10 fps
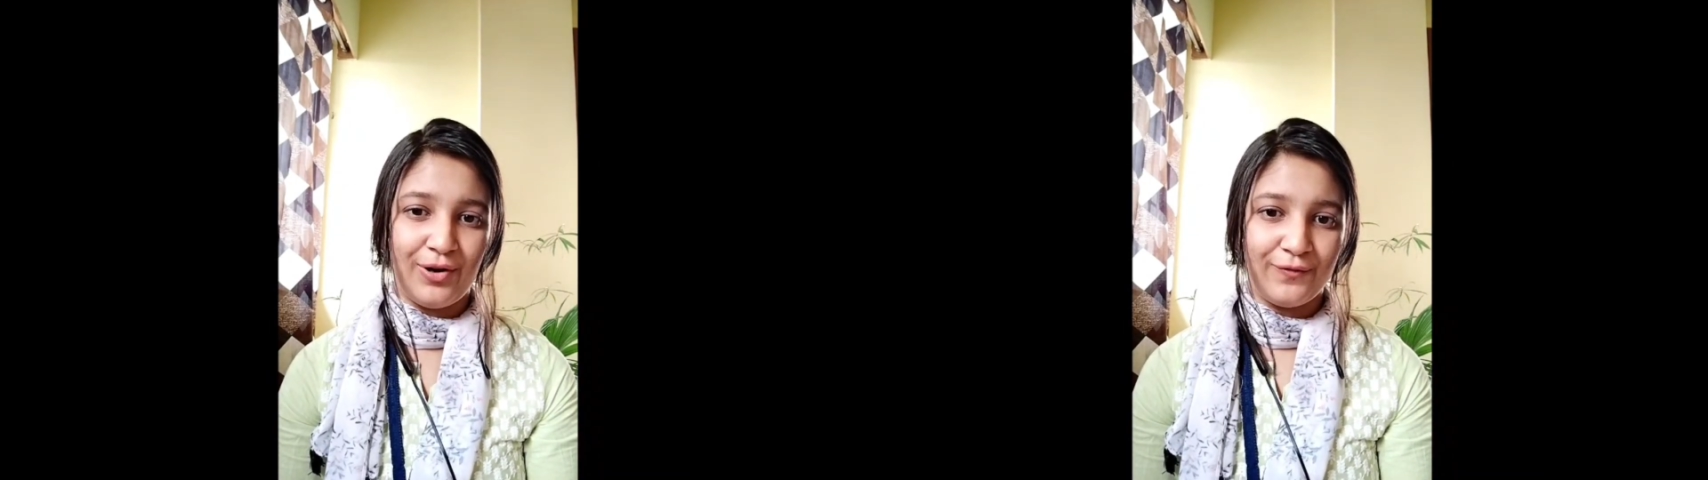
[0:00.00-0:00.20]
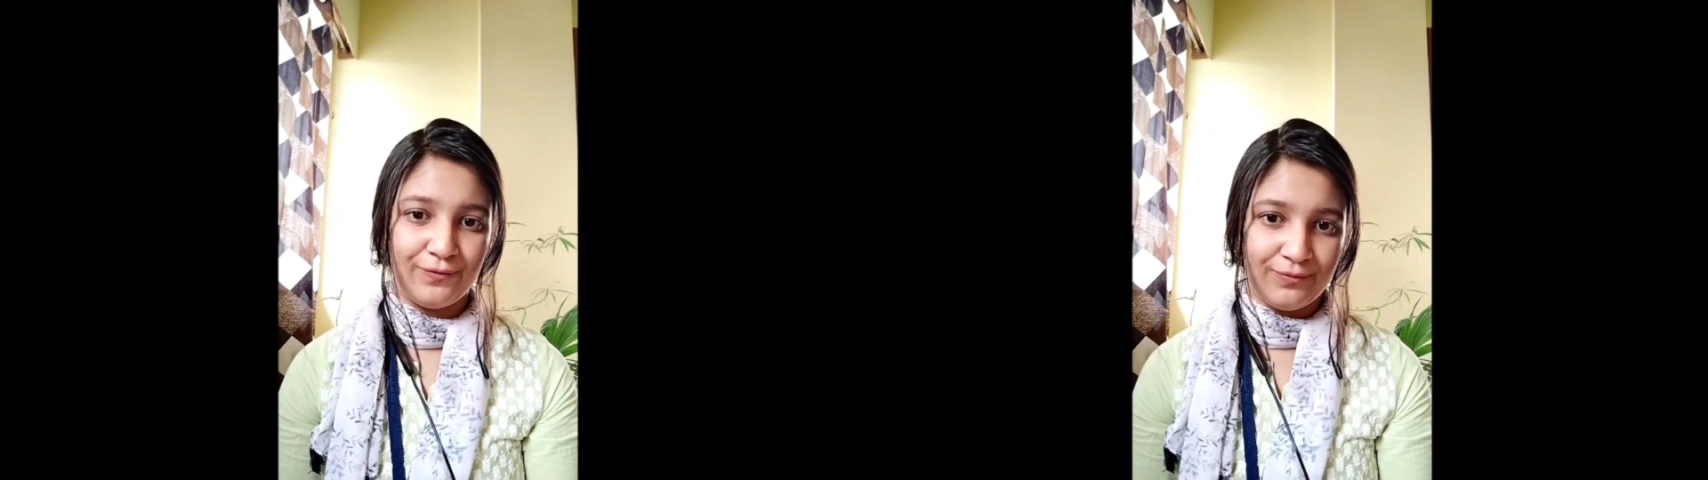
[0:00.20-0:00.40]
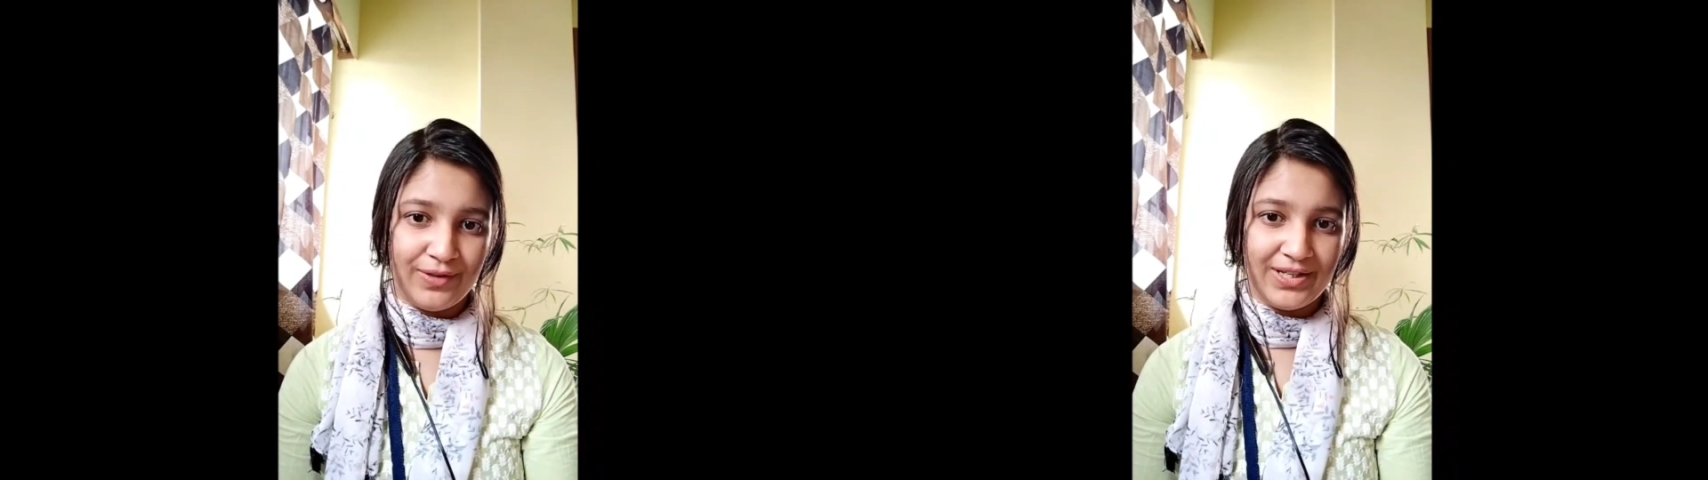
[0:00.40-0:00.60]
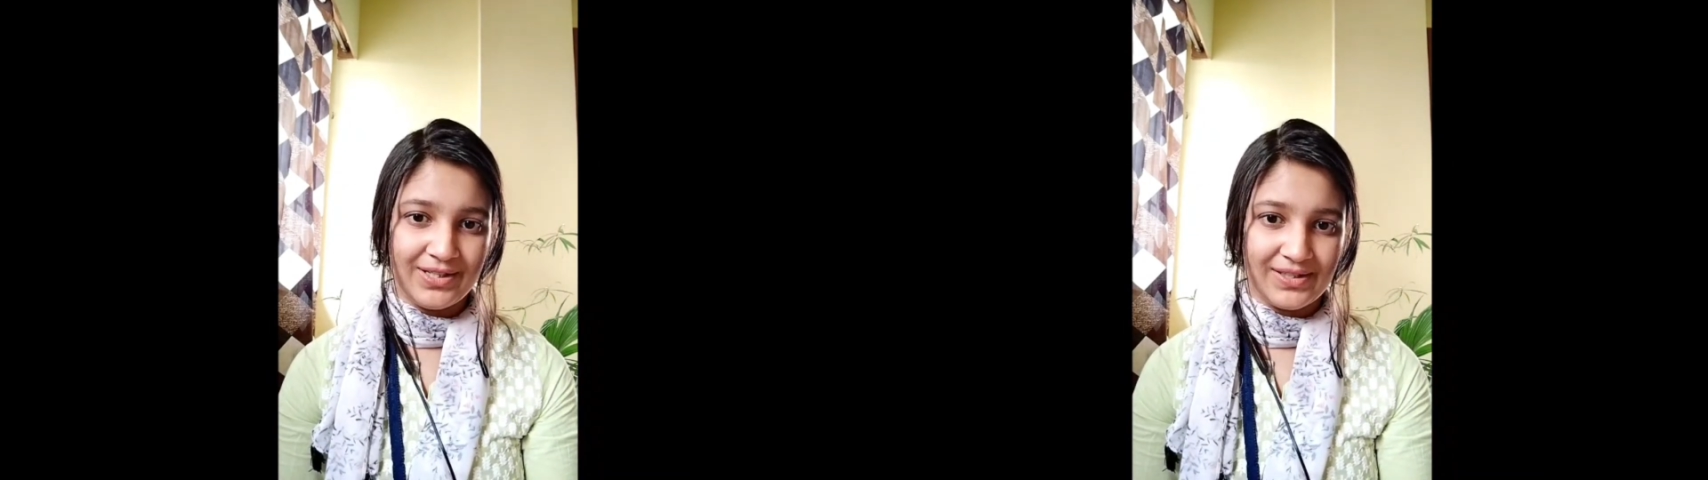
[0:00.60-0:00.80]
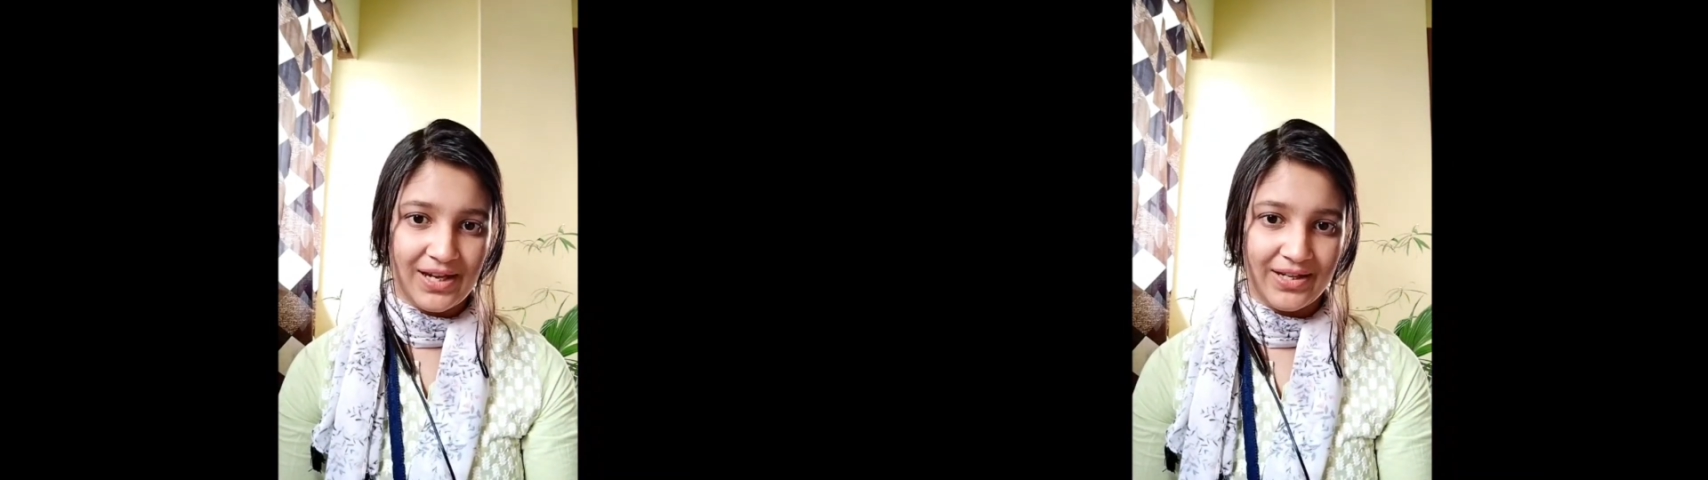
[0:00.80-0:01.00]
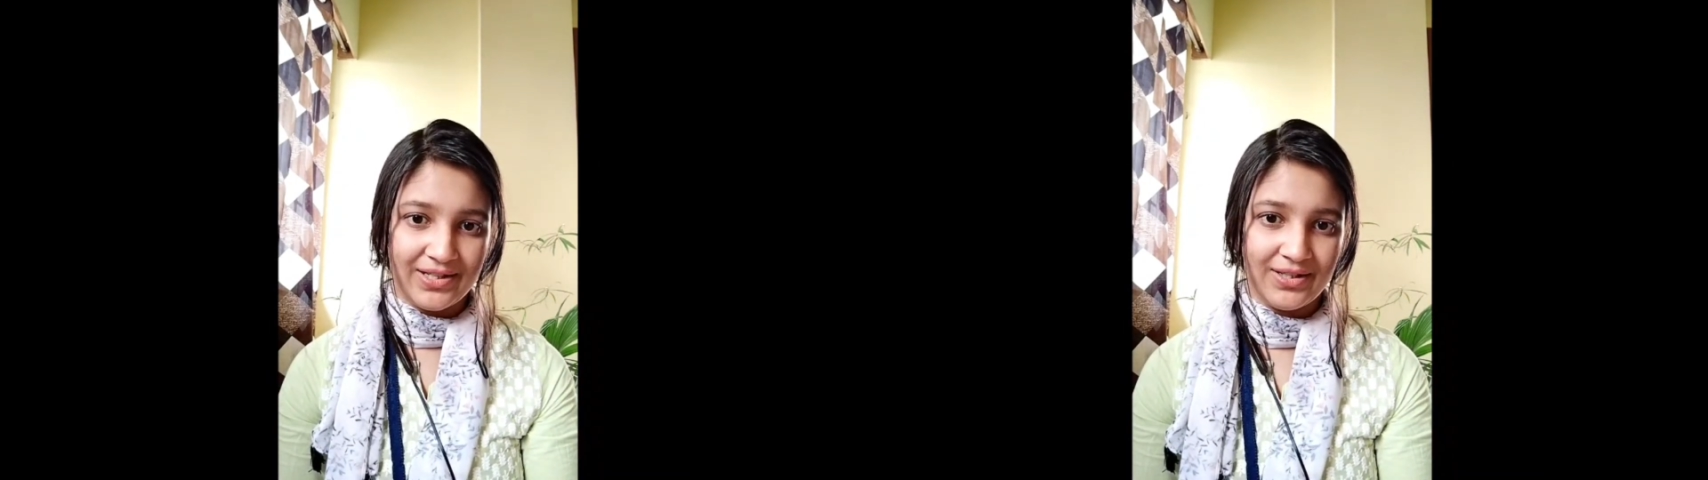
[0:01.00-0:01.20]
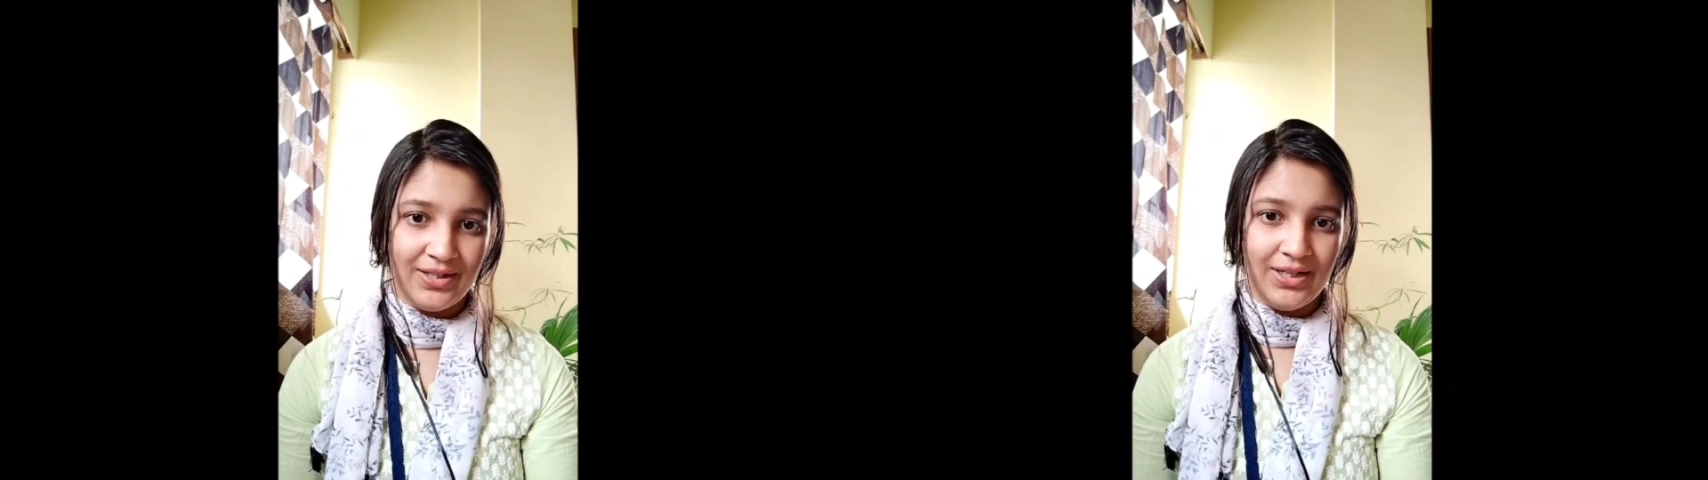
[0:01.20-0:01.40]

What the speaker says: of We Decide.